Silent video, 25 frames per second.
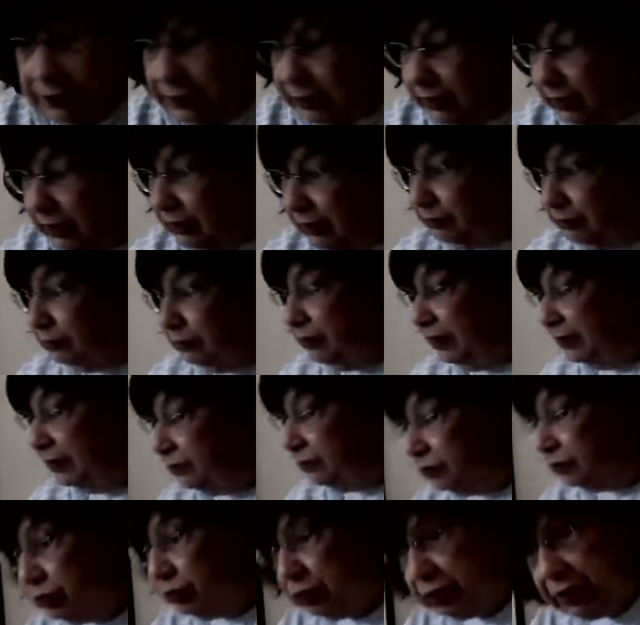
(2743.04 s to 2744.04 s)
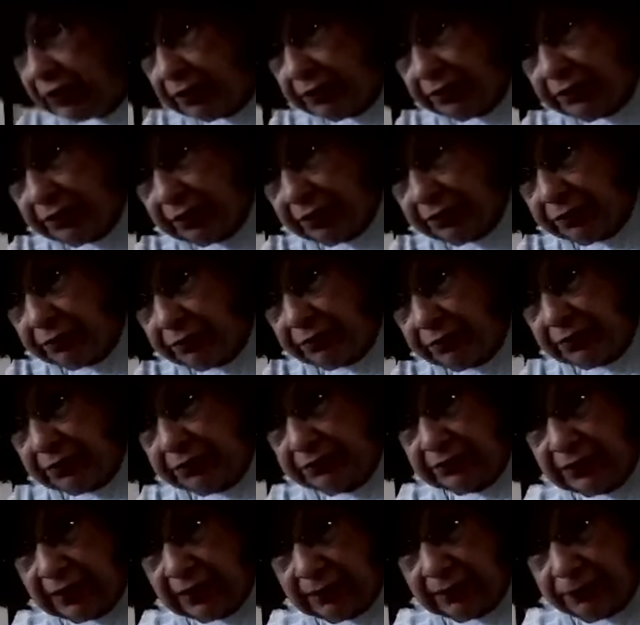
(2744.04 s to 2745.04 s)
Okay, so let's look at another
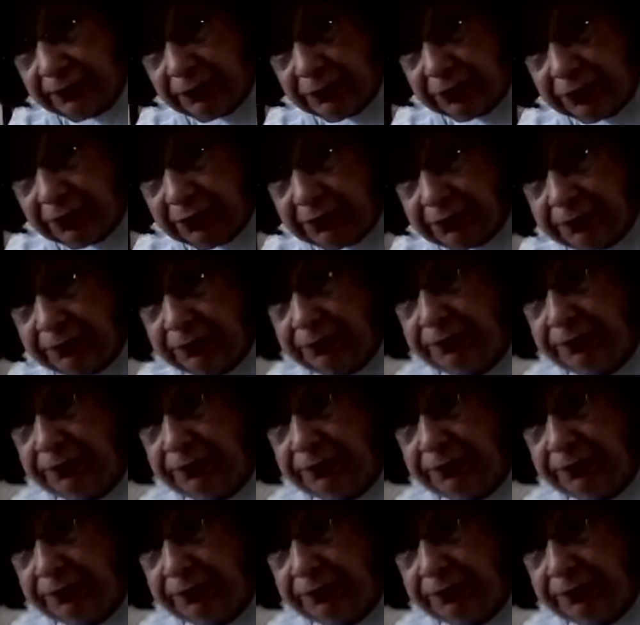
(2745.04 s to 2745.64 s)
example.